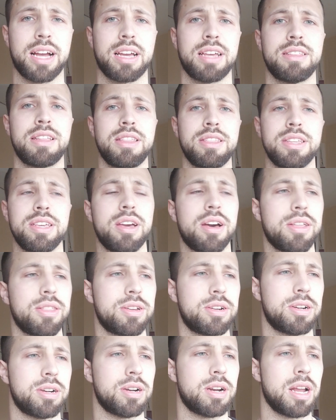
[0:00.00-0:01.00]
and then the
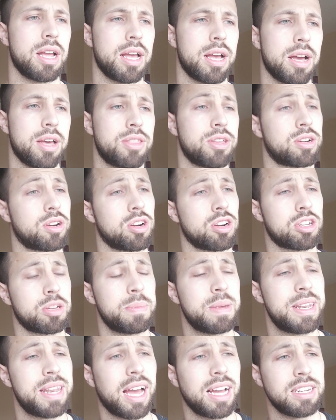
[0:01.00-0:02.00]
other, the
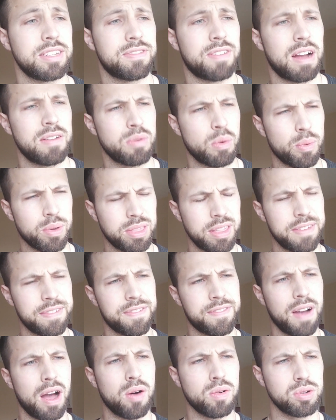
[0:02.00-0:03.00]
curcumin 95. And what they
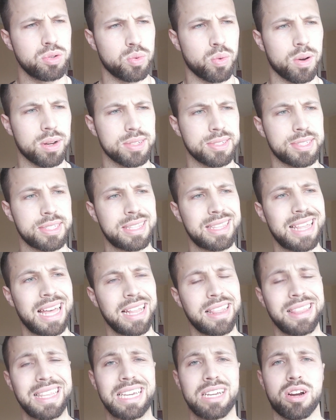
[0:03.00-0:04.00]
found was
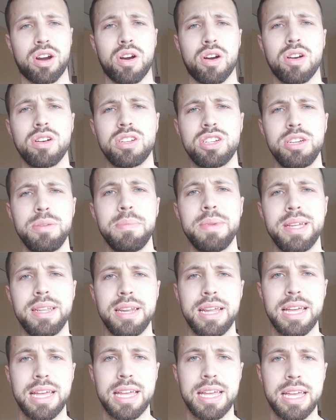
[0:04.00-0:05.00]
that the
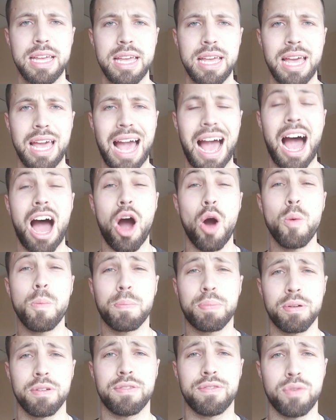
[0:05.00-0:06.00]
curcumin
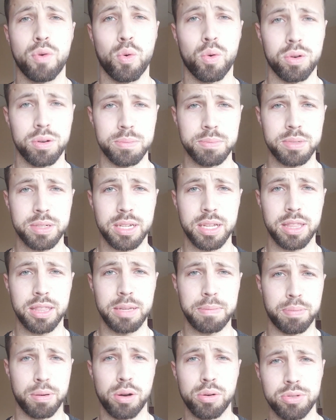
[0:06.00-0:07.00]
outperformed the
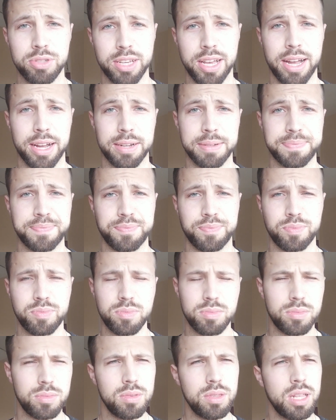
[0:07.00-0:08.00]
Prozac.
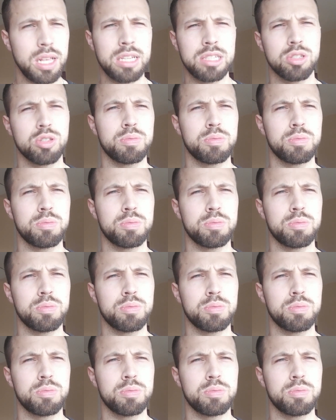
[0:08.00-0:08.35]
This was